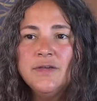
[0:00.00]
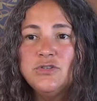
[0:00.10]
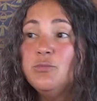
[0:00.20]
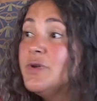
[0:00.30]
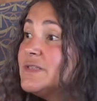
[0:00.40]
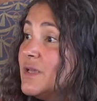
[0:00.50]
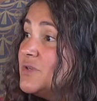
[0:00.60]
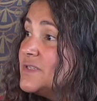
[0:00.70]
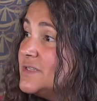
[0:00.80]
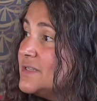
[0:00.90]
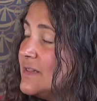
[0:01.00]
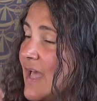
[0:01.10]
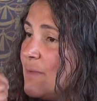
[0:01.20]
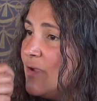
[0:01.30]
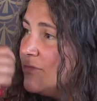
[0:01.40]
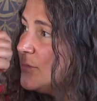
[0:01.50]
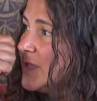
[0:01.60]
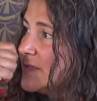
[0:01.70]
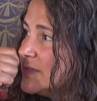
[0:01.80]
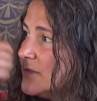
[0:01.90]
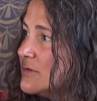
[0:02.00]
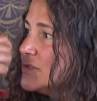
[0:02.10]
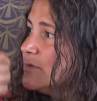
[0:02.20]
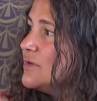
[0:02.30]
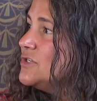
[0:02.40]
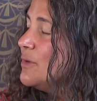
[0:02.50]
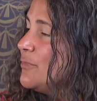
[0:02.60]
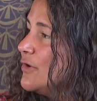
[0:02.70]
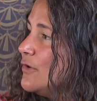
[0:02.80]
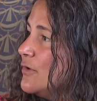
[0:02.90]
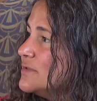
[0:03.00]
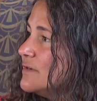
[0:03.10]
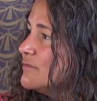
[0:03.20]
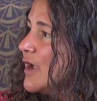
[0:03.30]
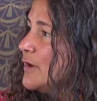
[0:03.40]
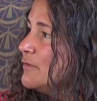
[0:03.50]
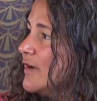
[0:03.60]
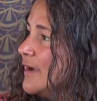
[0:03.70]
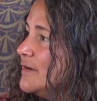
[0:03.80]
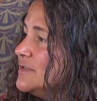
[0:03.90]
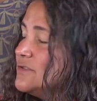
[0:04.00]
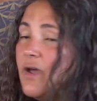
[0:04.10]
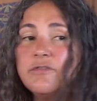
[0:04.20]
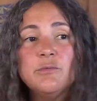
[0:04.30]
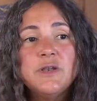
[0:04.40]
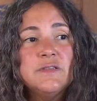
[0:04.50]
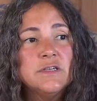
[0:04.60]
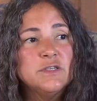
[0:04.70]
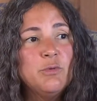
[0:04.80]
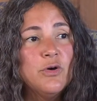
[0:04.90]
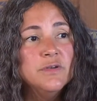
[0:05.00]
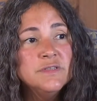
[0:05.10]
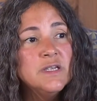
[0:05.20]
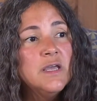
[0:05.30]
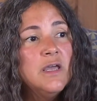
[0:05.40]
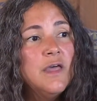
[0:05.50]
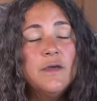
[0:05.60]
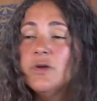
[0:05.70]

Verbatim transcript: So you bring subjects into the lab, everybody gets a little syringe up their nose of rhinovirus, so everybody's exposed. And the